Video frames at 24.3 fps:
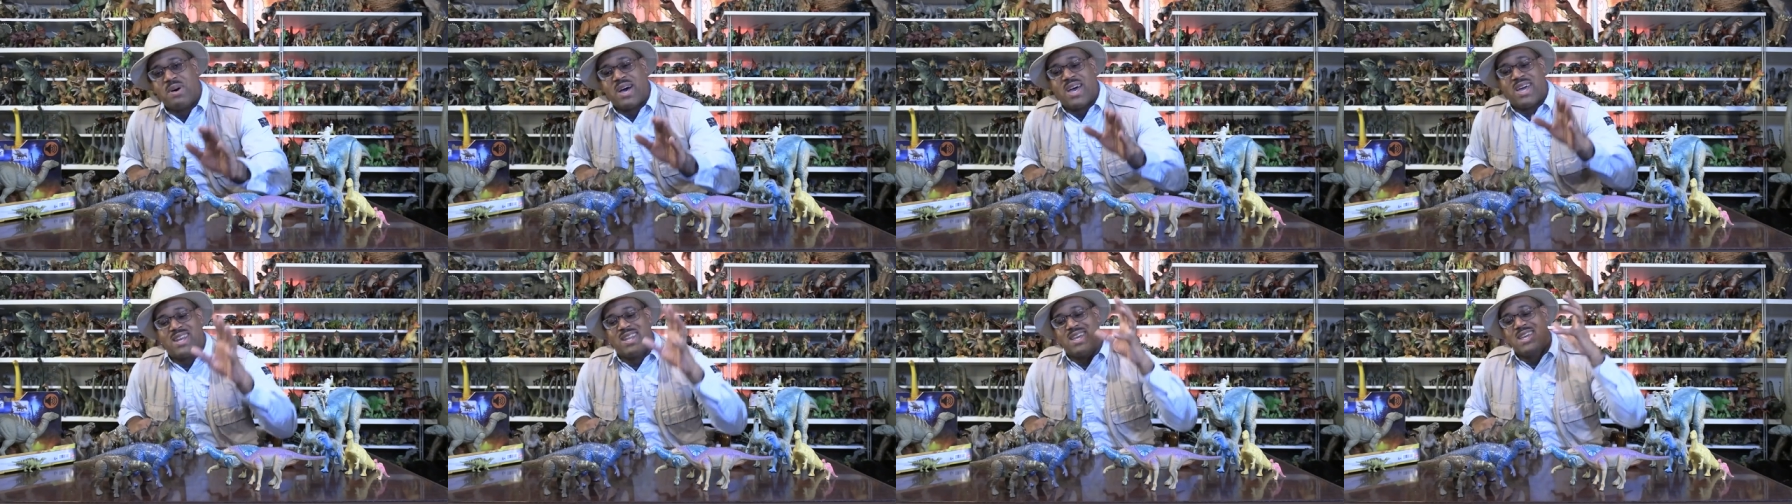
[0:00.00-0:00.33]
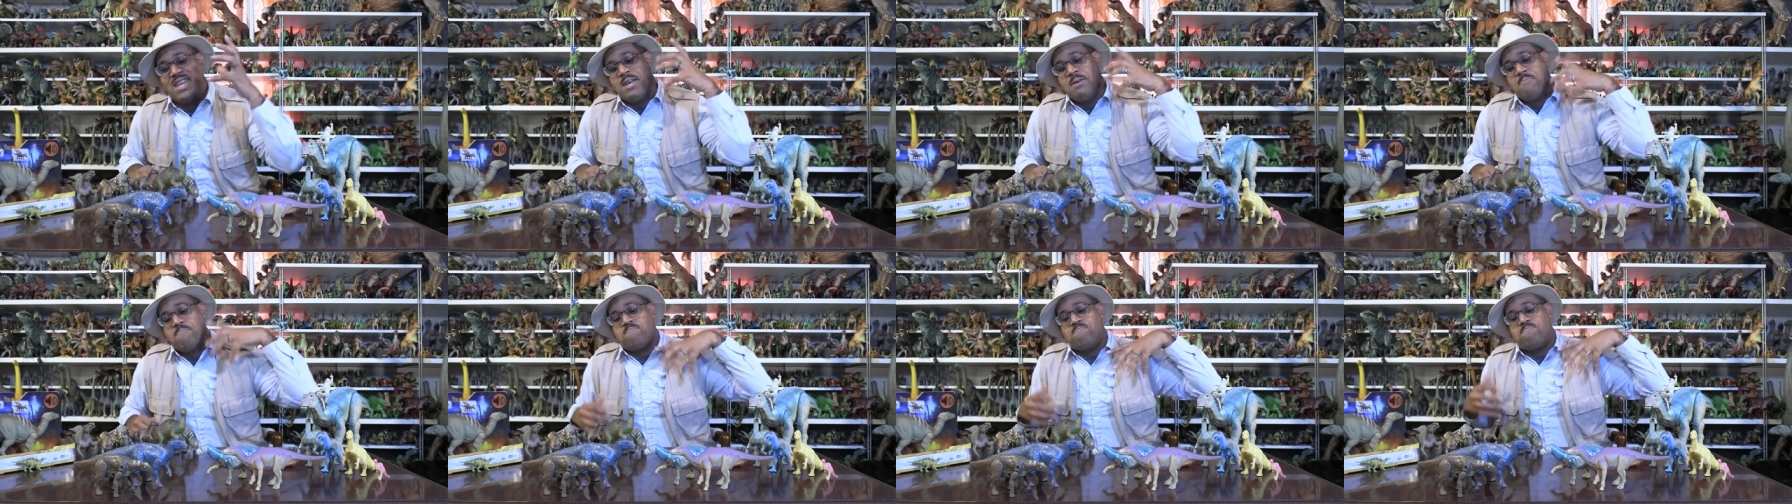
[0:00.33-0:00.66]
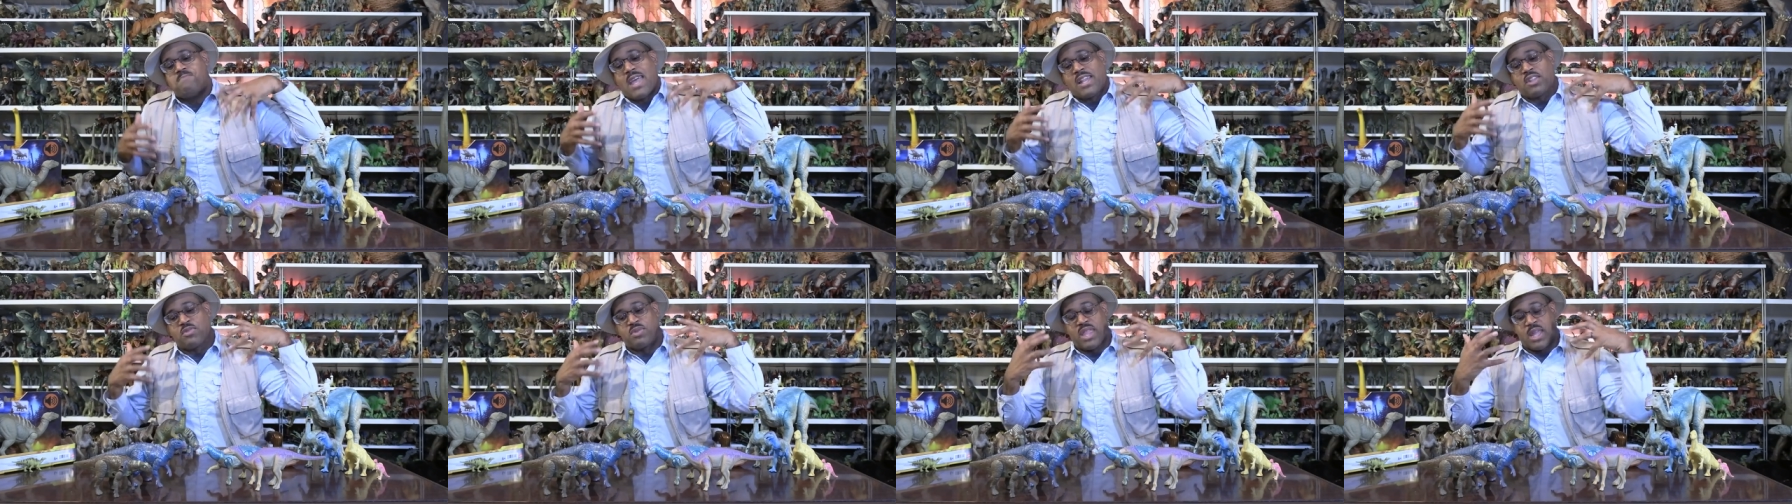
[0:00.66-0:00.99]
but
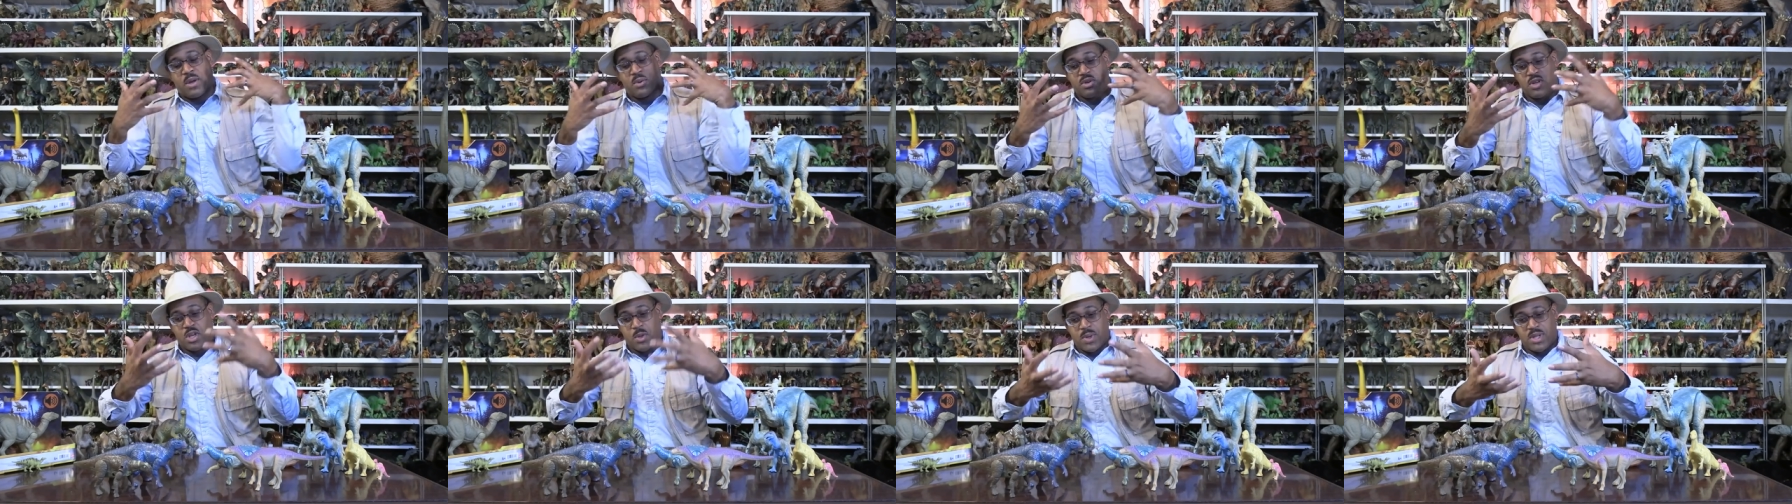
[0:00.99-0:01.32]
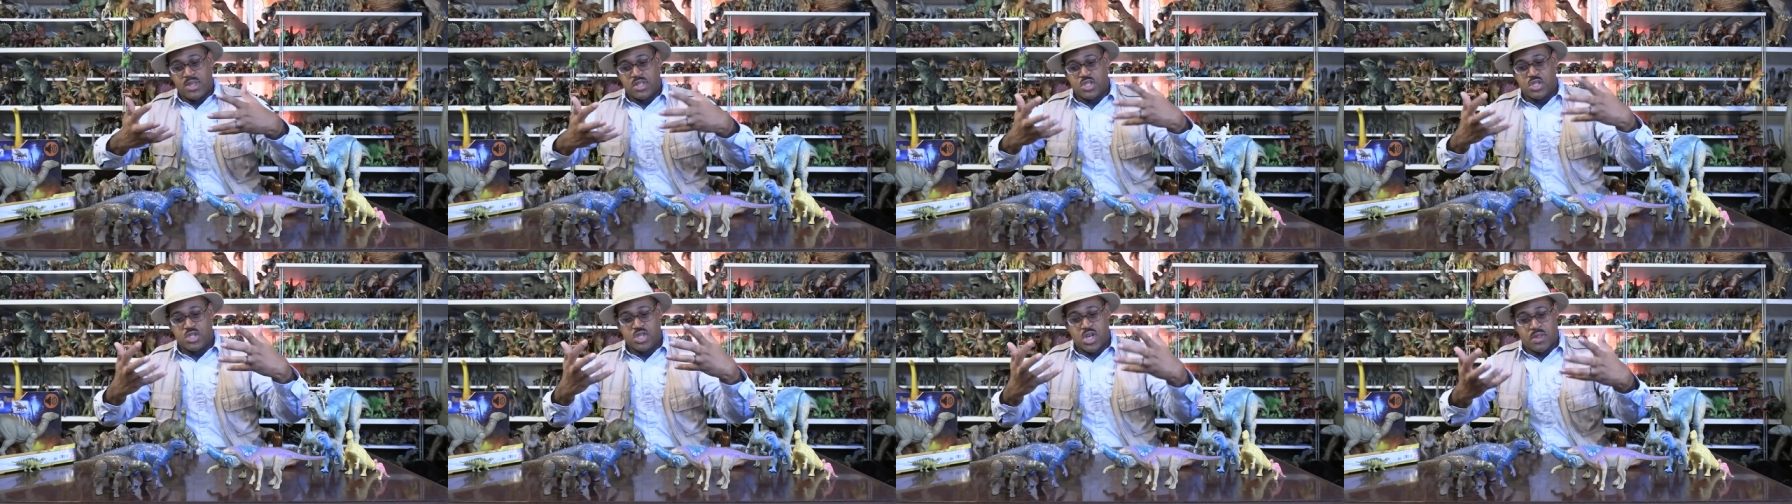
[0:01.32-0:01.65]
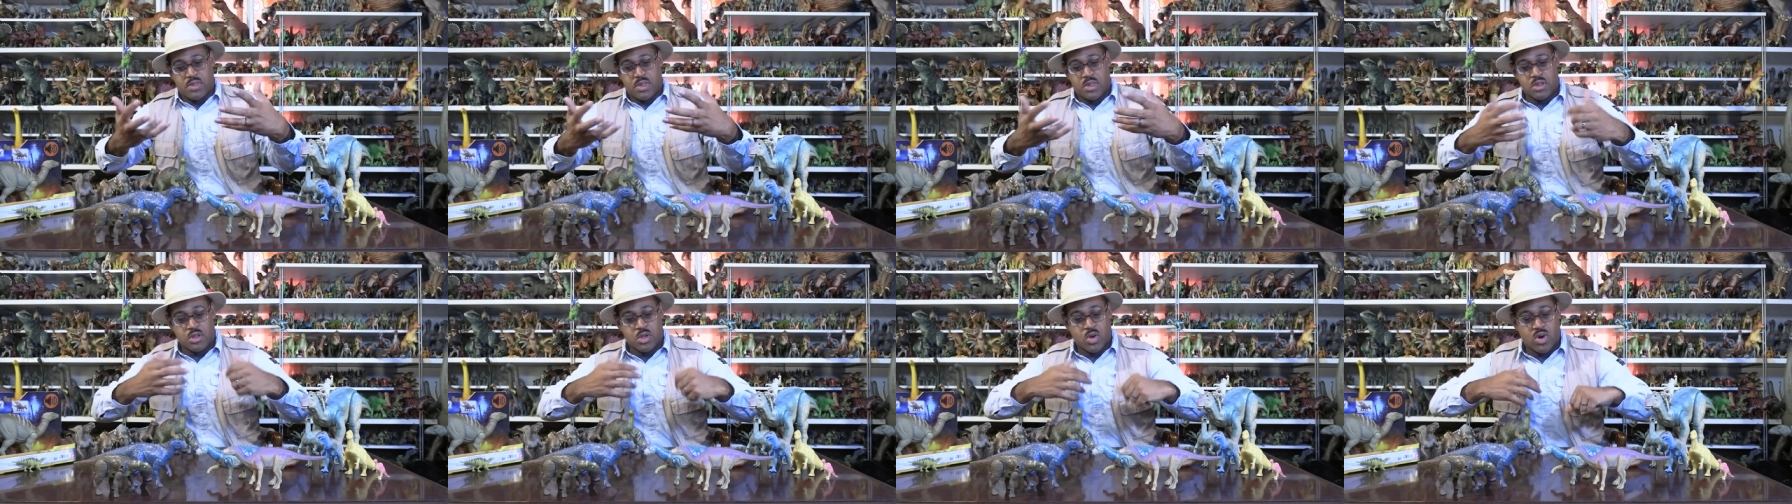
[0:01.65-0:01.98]
that's what they were doing to show
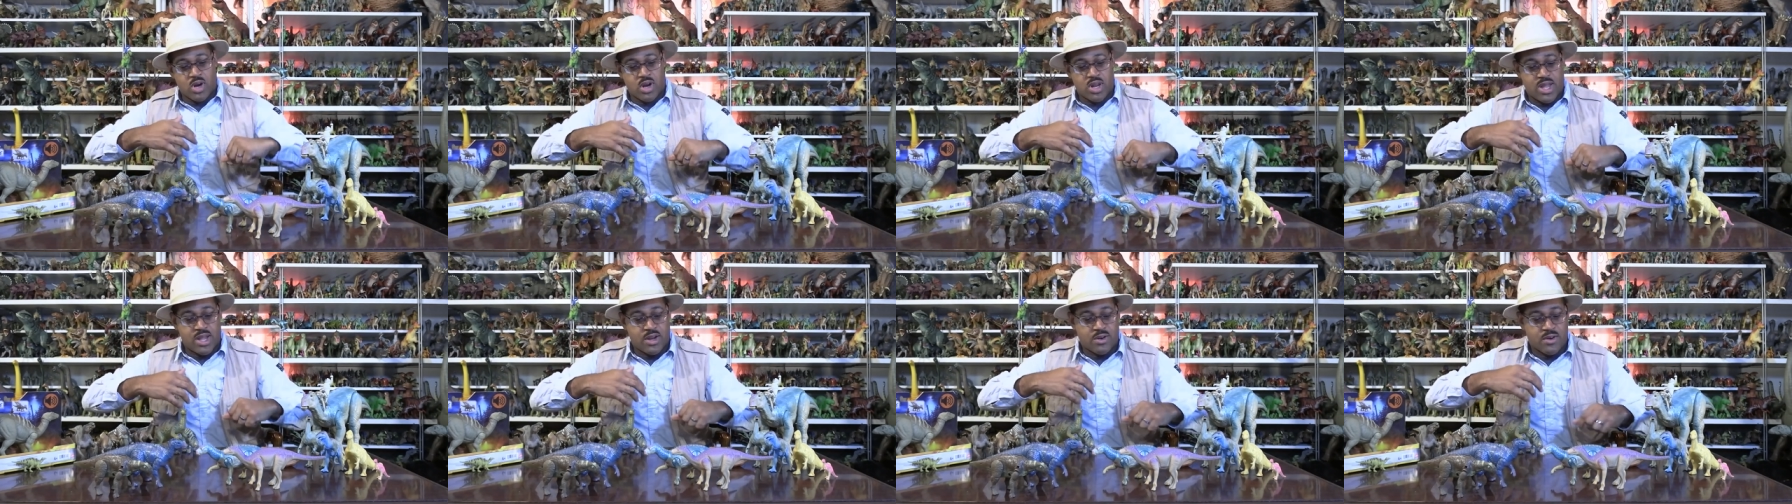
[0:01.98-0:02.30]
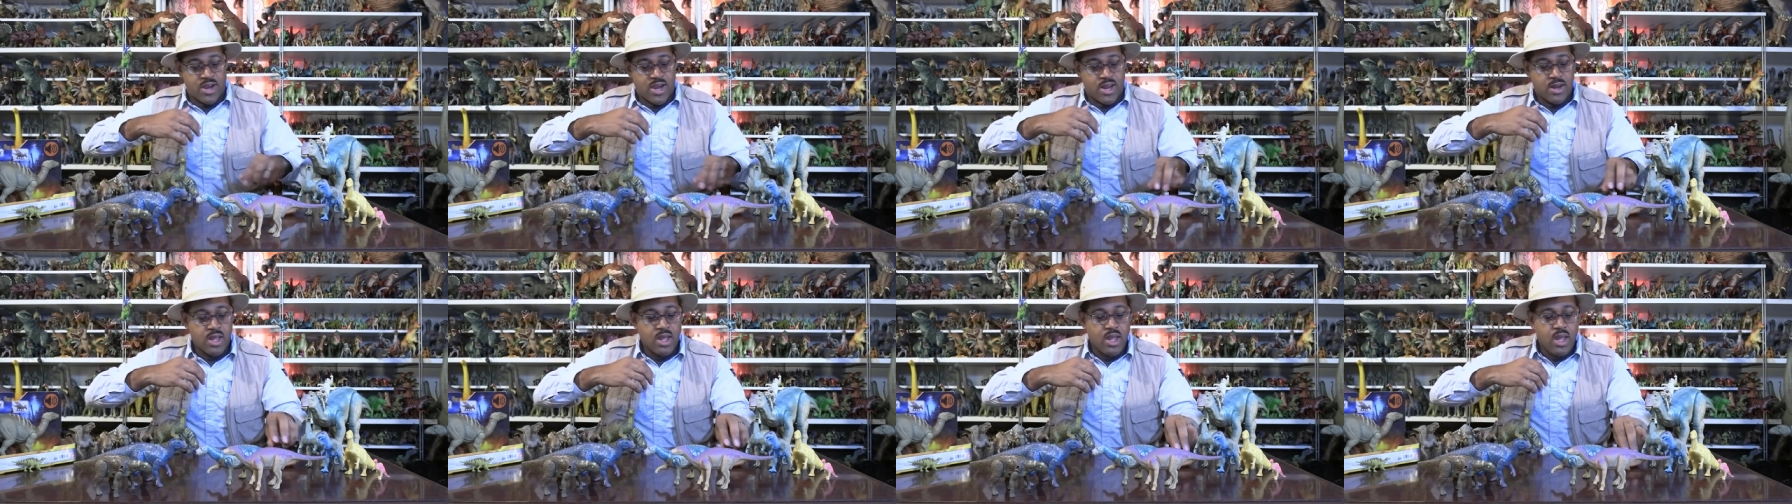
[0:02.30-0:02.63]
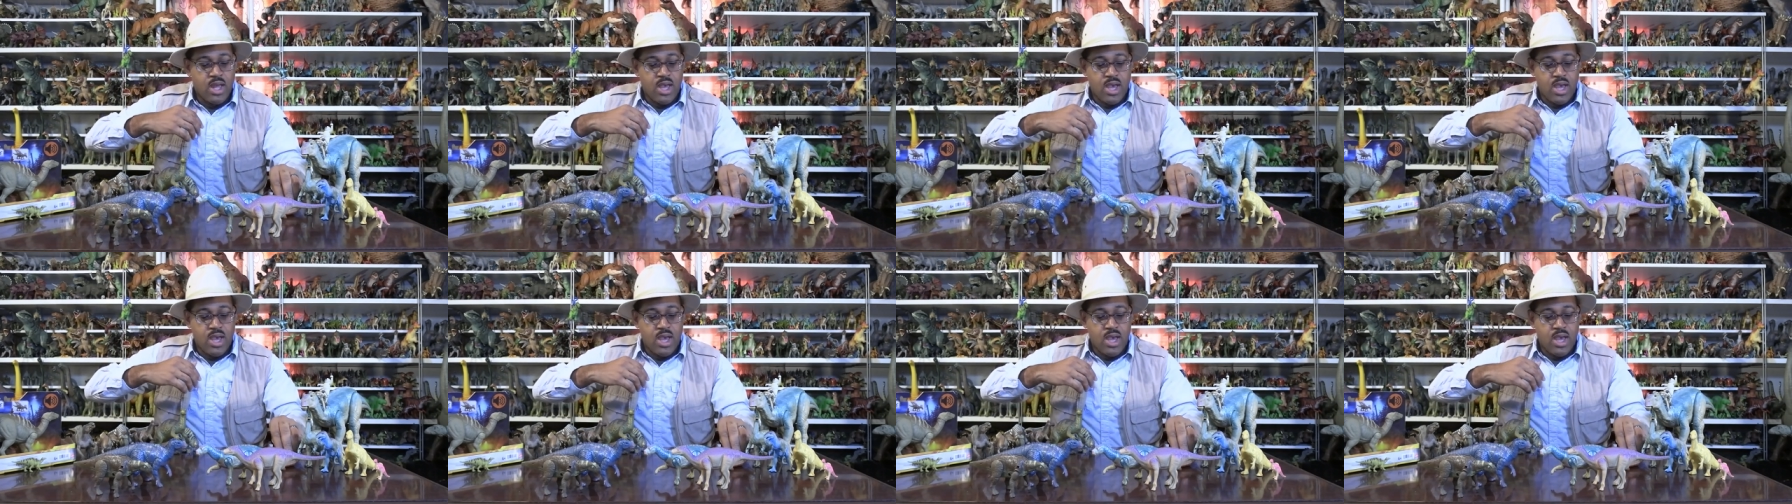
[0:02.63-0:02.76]
the storyline, right?